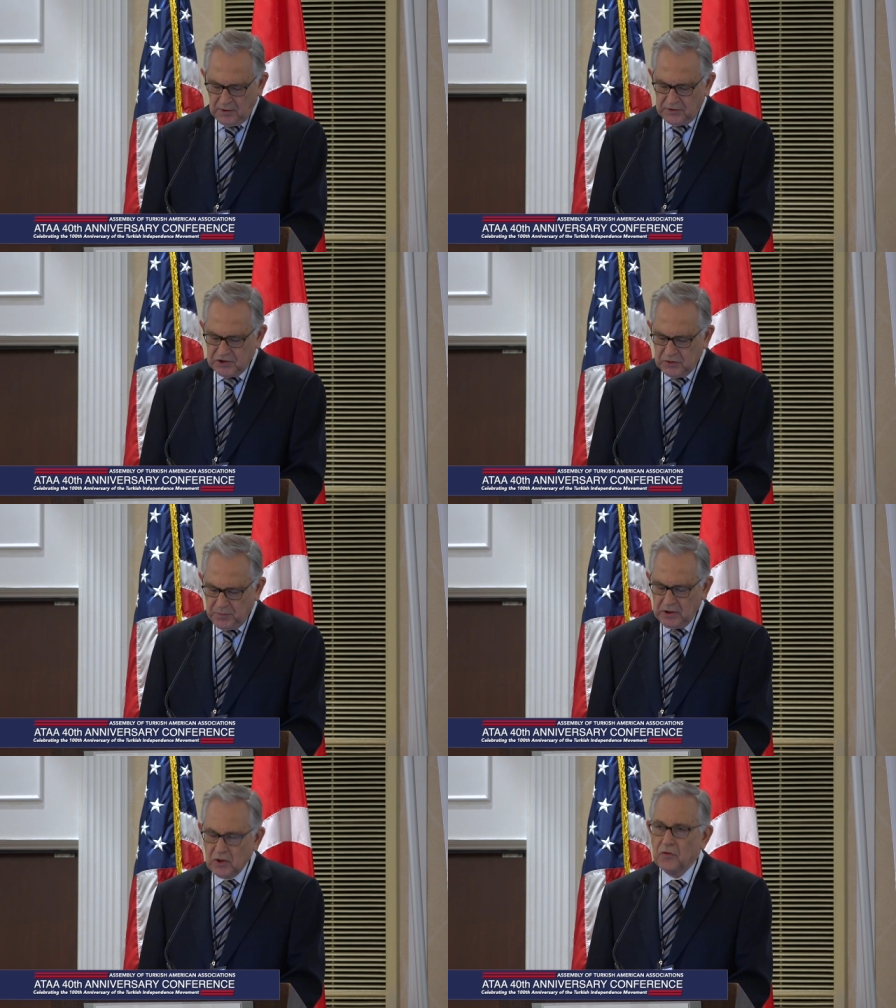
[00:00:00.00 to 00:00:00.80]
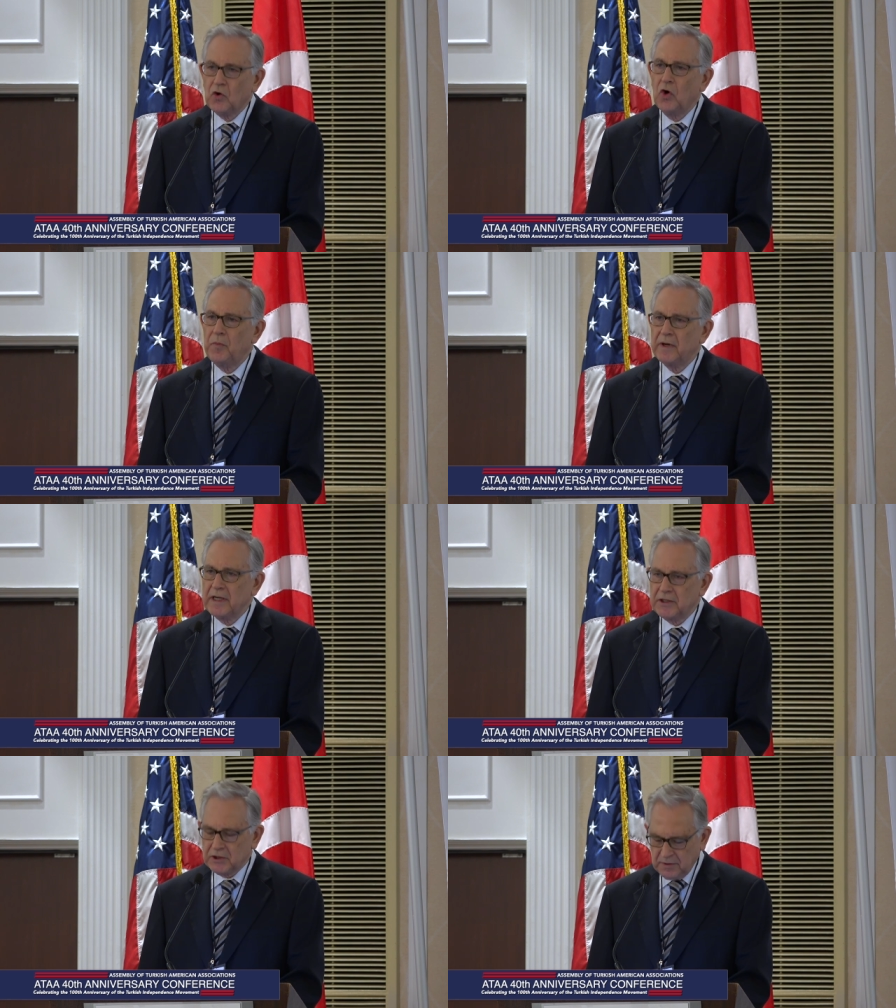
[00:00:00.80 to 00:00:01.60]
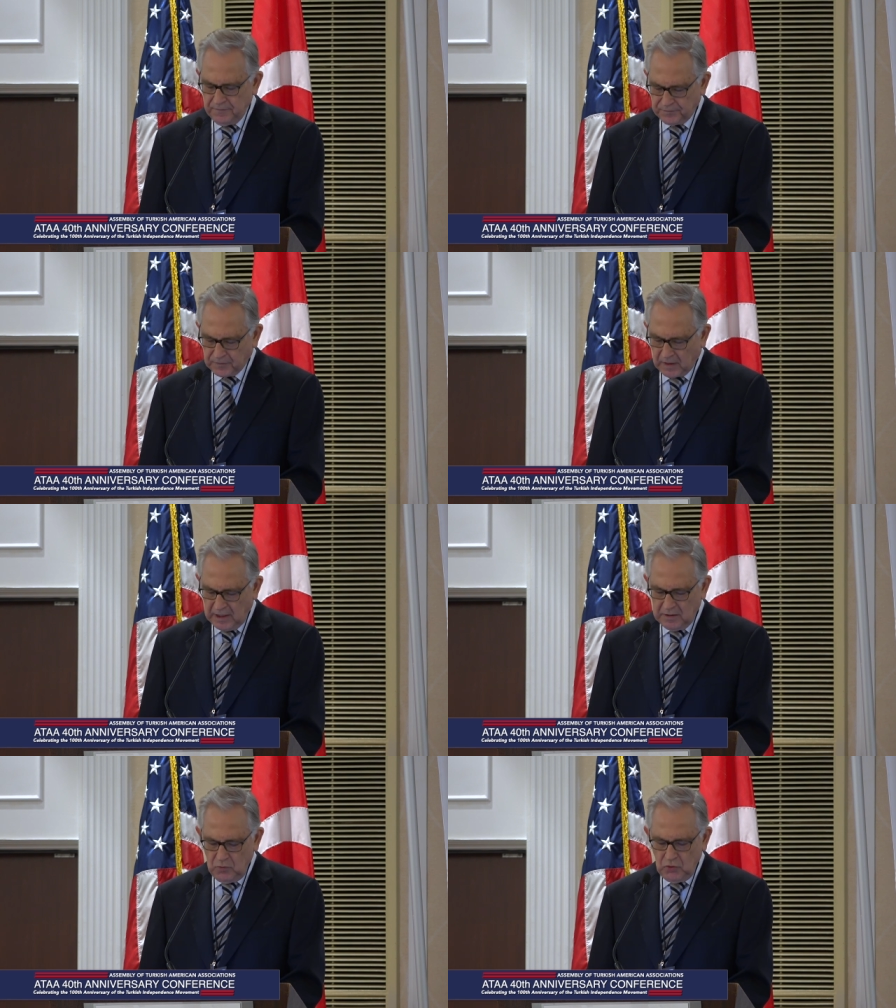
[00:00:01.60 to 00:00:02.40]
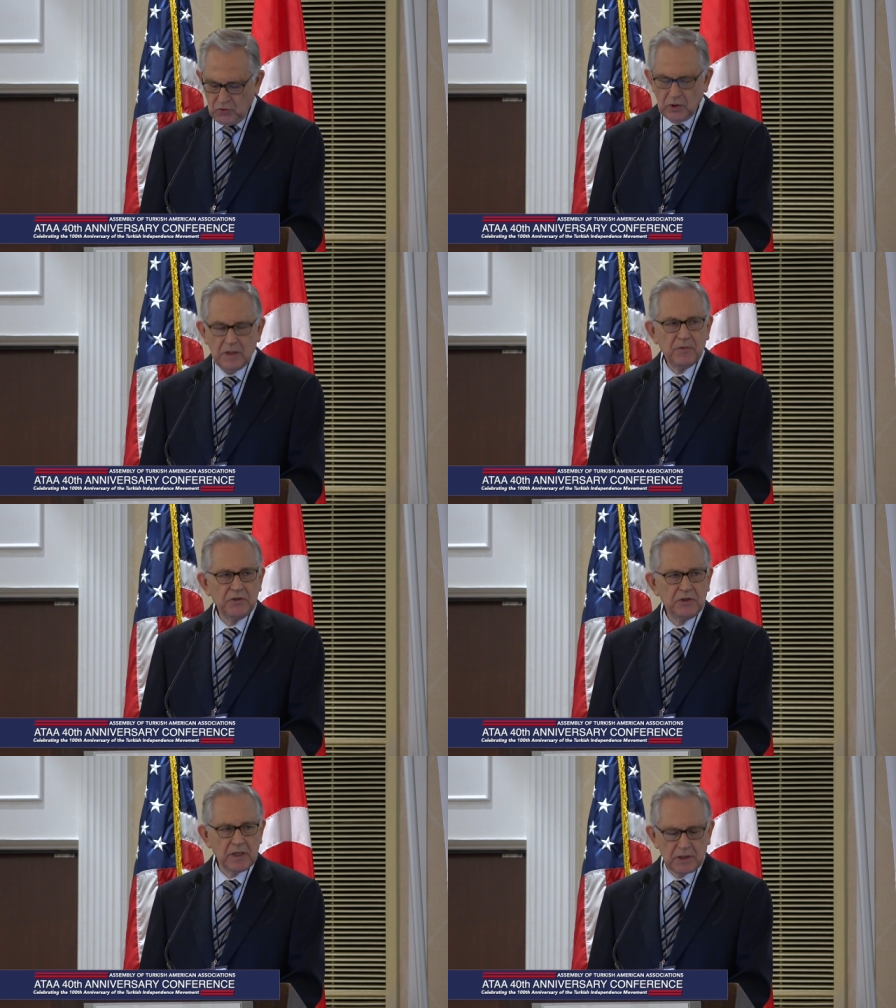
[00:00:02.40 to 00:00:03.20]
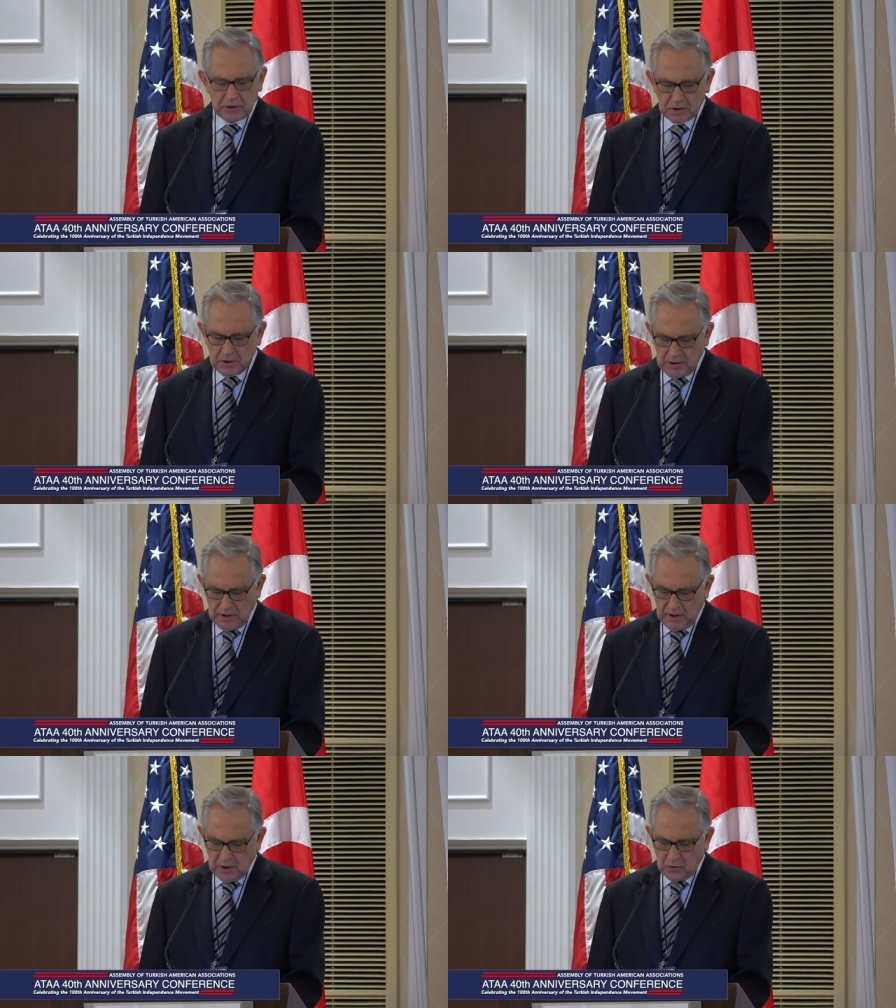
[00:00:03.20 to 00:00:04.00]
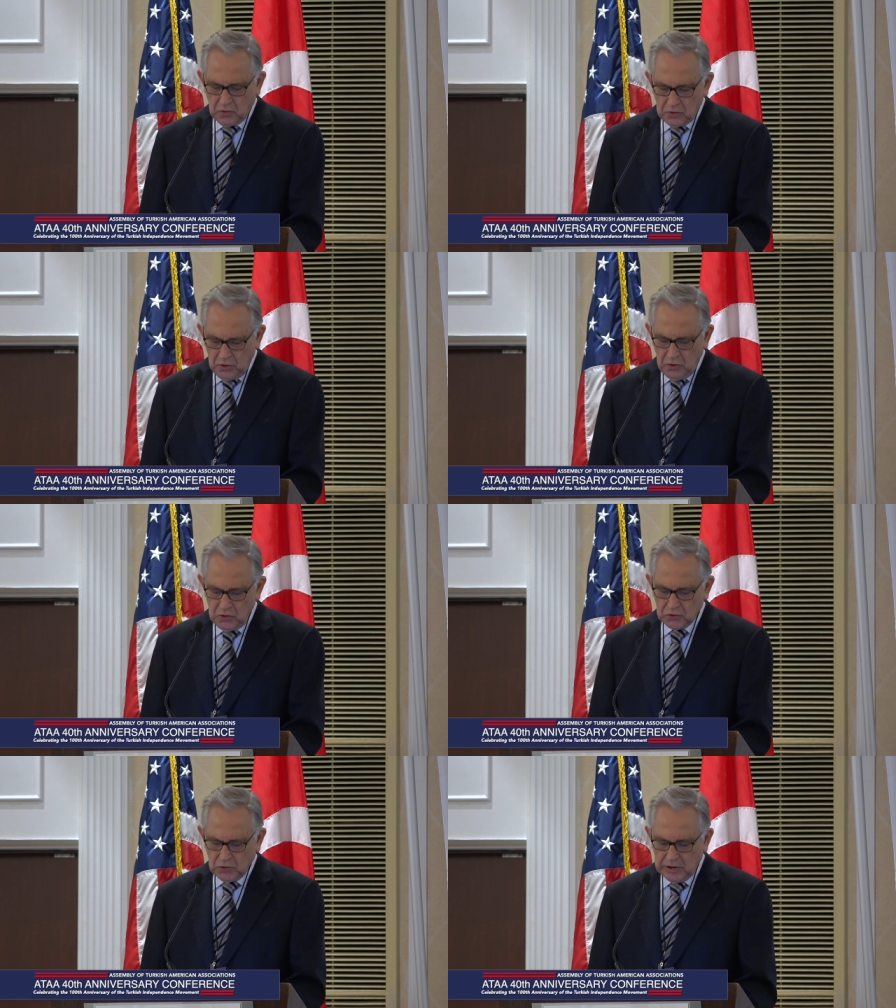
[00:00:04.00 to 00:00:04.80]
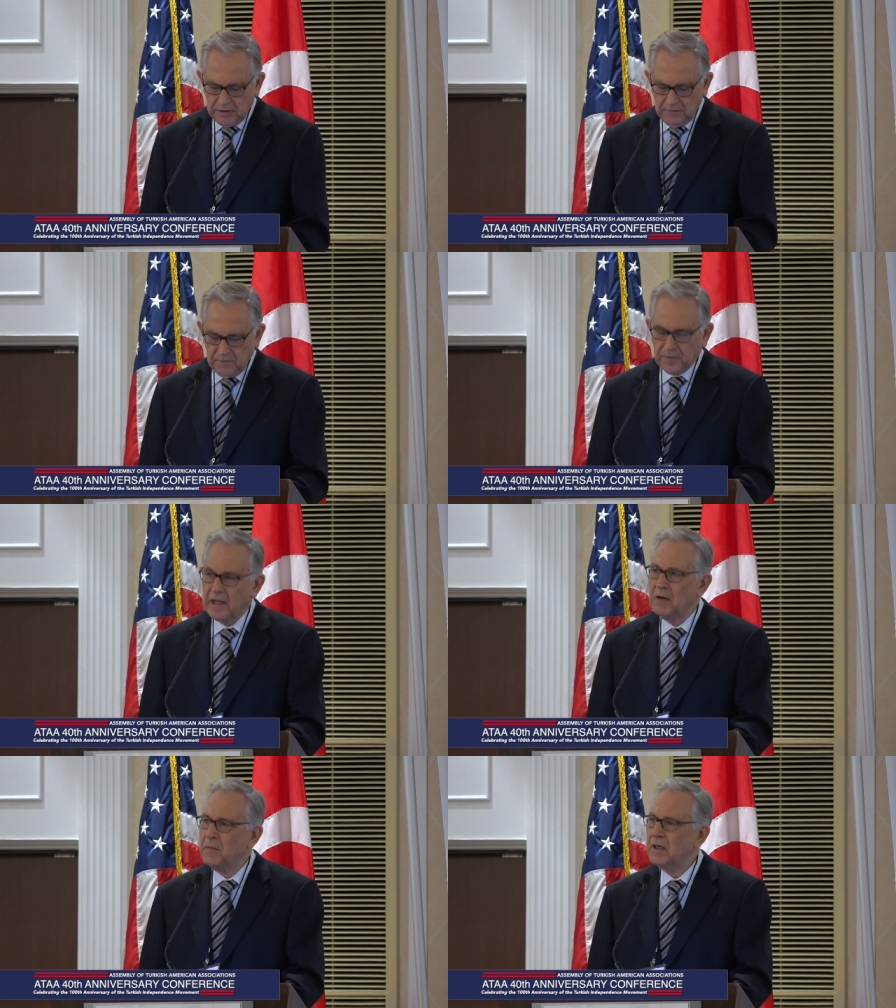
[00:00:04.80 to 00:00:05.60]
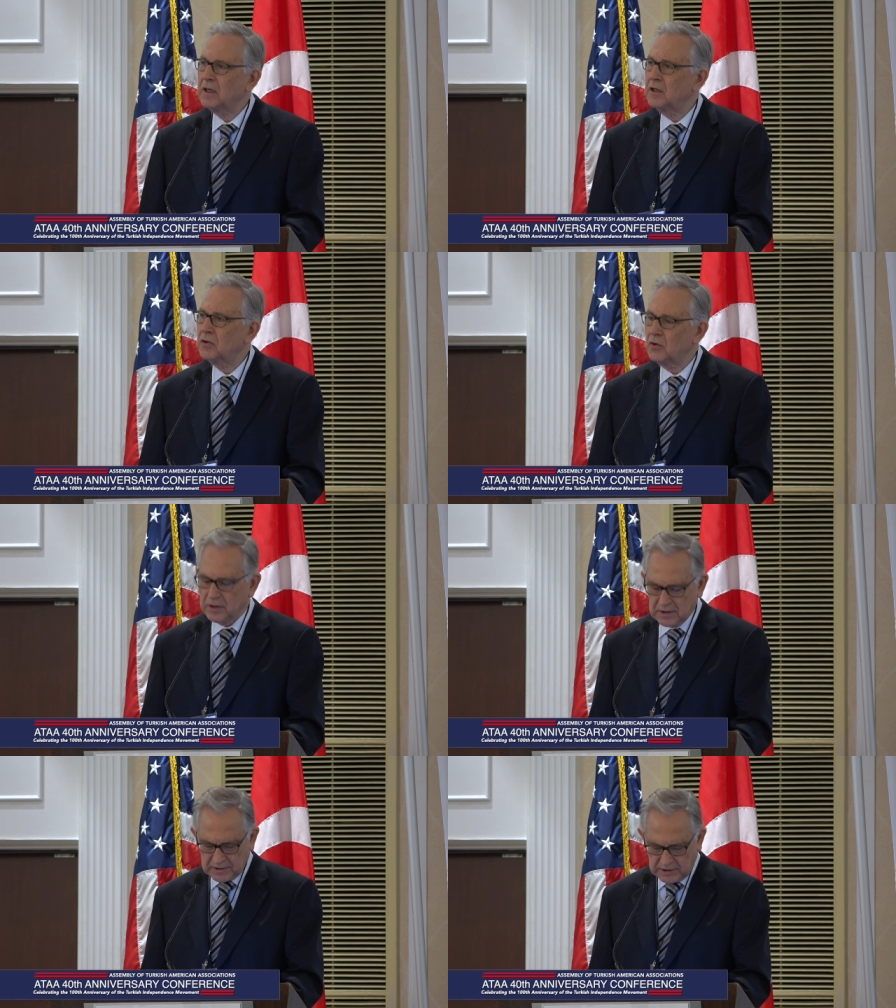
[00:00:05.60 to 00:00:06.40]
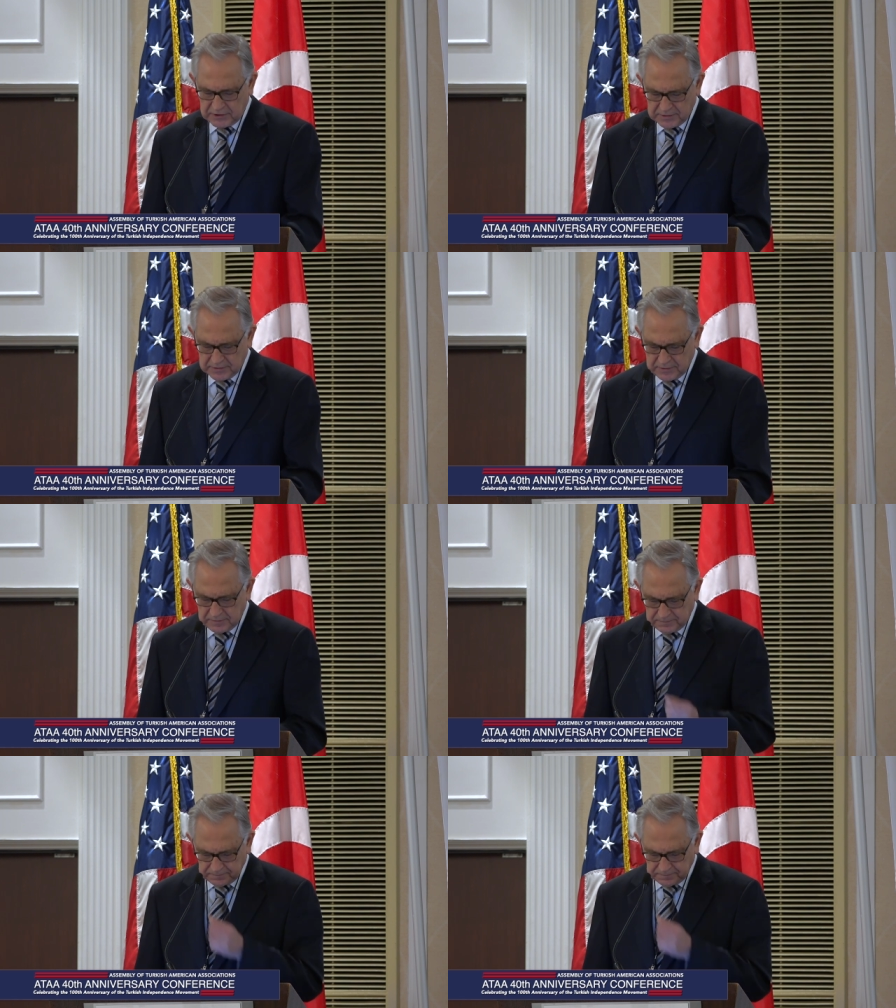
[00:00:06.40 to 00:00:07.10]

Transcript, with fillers: the spirit of cooperation and mutual appreciation continues to live among our organizations.